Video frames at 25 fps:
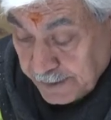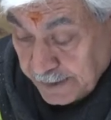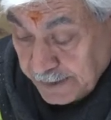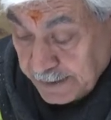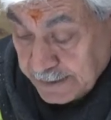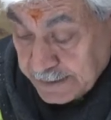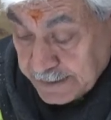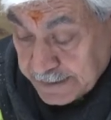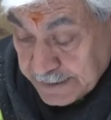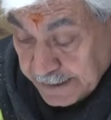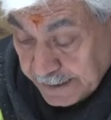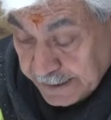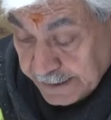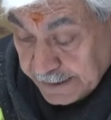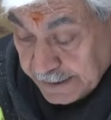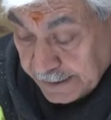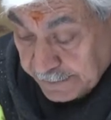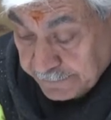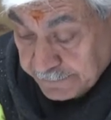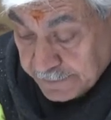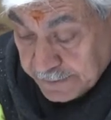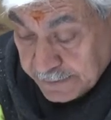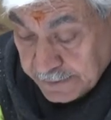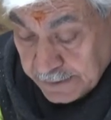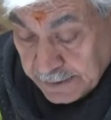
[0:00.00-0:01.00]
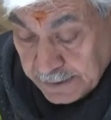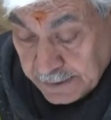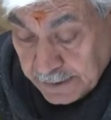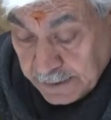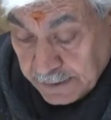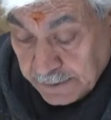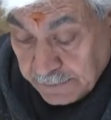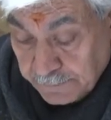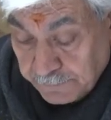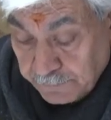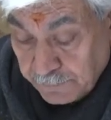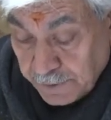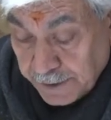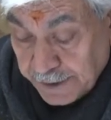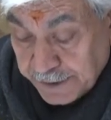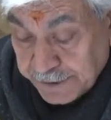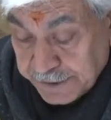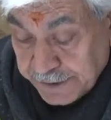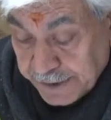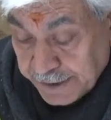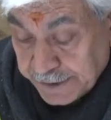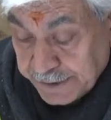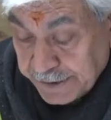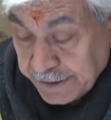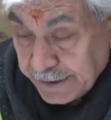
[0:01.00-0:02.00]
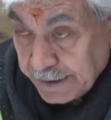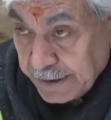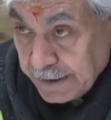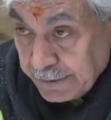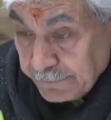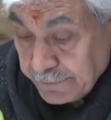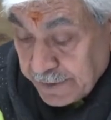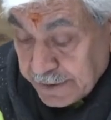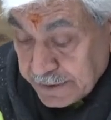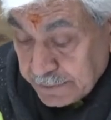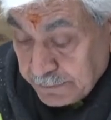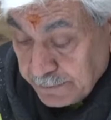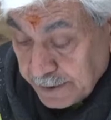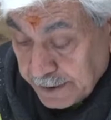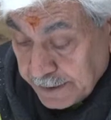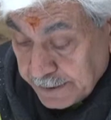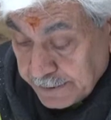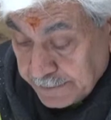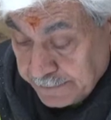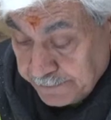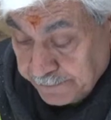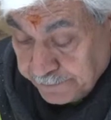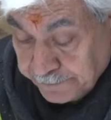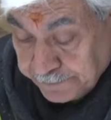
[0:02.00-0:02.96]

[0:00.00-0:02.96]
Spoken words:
incentives for attracting investment.